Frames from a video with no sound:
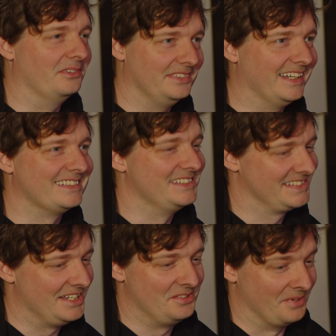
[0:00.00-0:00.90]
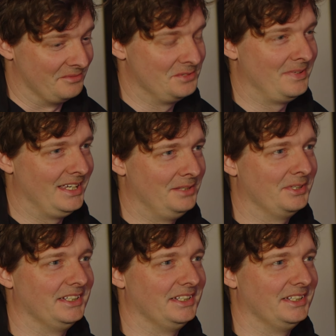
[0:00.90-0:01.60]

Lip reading: Yes, it saves them having to pay any money.